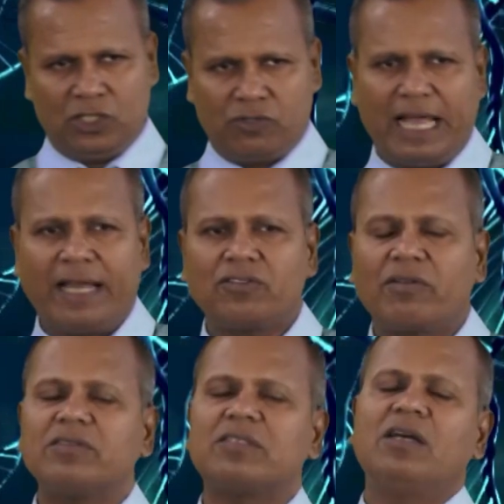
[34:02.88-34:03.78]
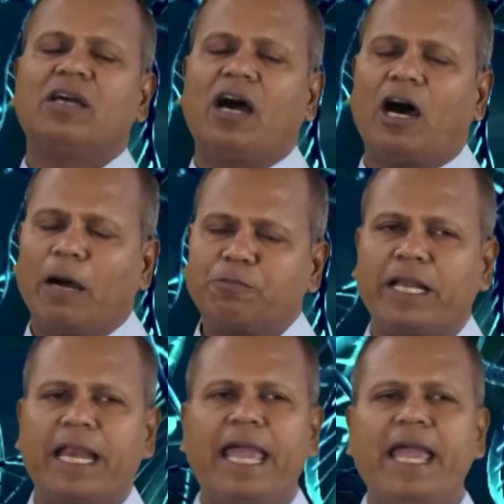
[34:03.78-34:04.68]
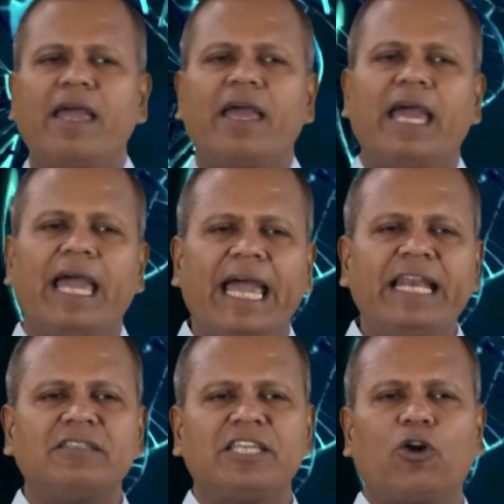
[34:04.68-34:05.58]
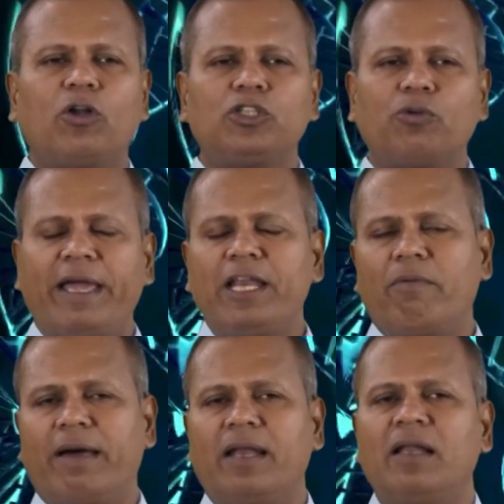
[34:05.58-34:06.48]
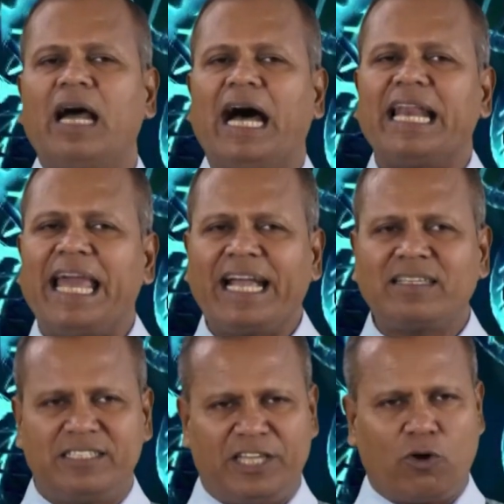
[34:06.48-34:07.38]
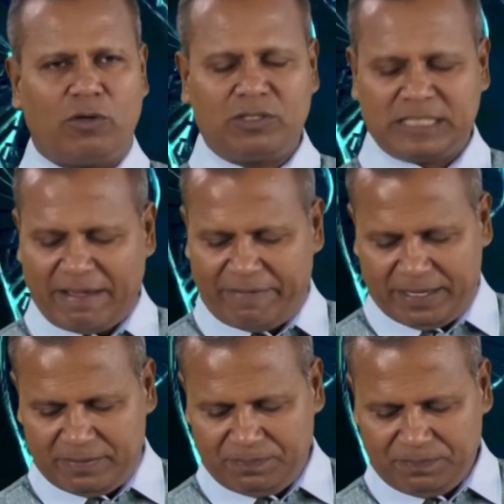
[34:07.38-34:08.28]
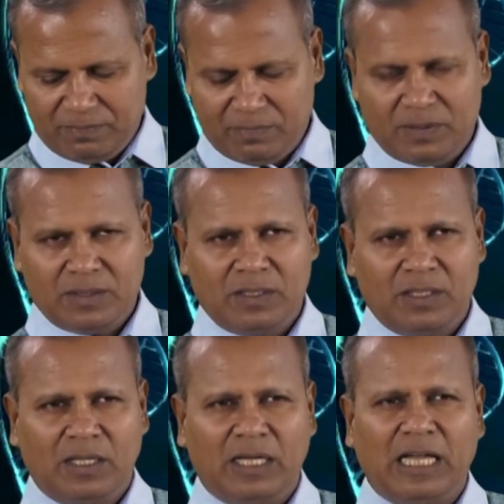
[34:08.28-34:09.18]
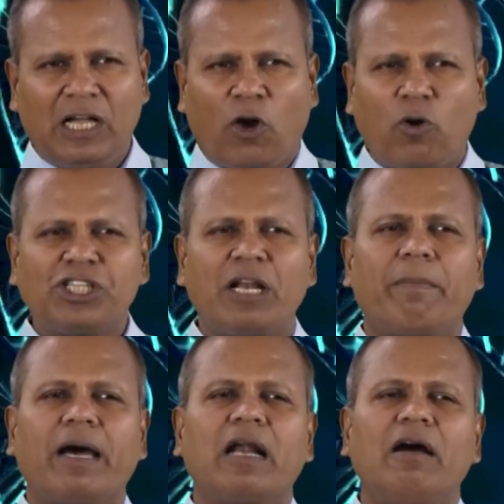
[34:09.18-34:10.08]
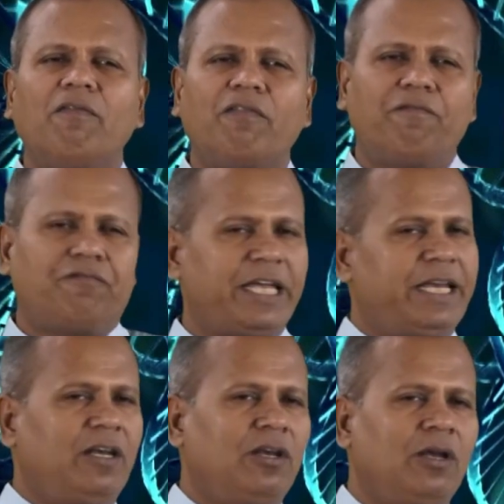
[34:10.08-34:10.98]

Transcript: the answer is option A, N is equal to 21 and X is equal to 7. Question number 15,